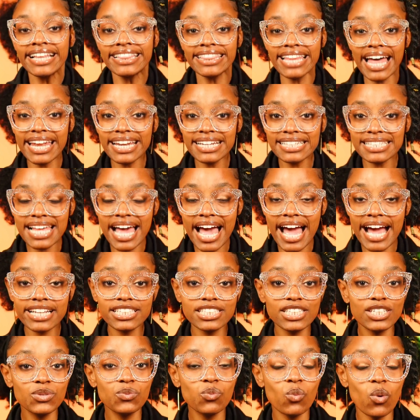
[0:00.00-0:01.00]
that is
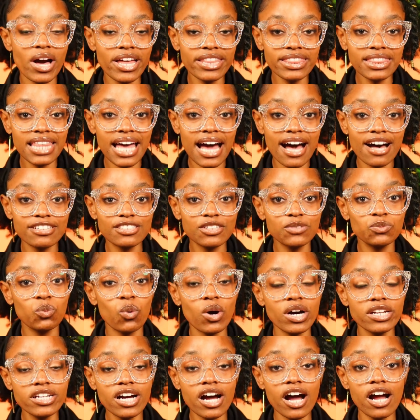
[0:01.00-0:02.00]
actually
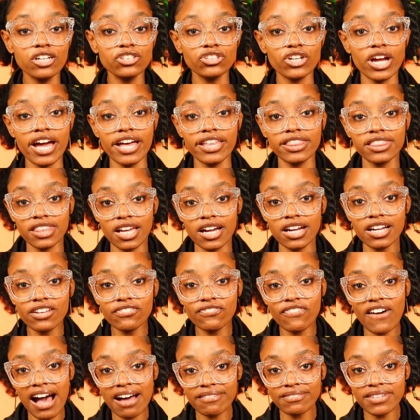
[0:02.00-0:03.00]

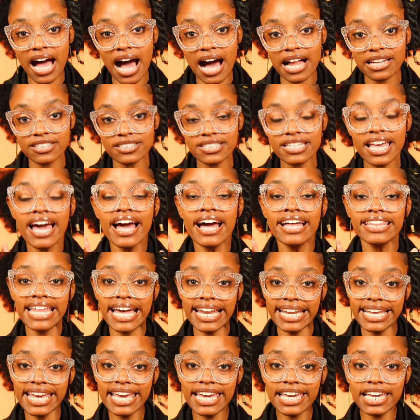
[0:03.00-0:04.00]
$1,135
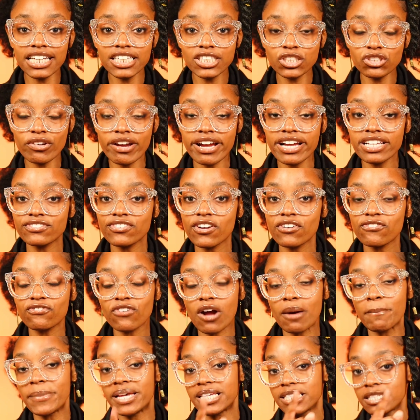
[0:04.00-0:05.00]
that he can transfer
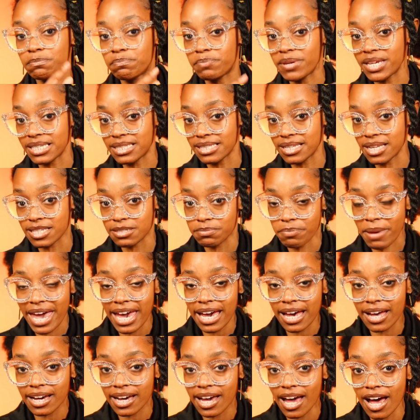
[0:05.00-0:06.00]
from his business
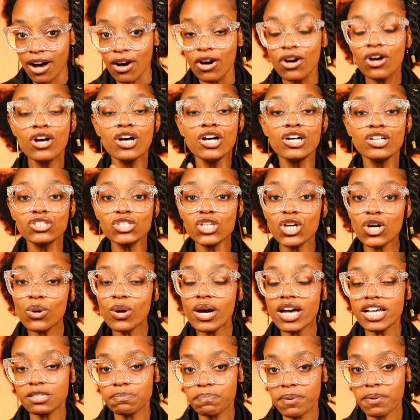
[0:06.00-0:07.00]
bank account
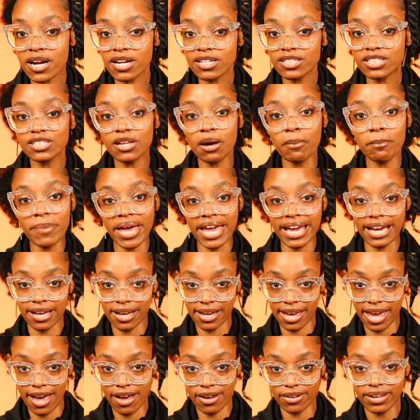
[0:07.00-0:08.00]
to his personal bank
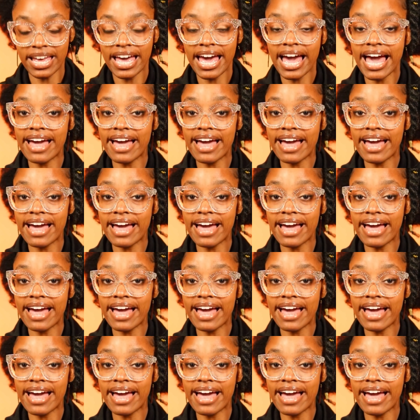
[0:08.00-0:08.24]
account.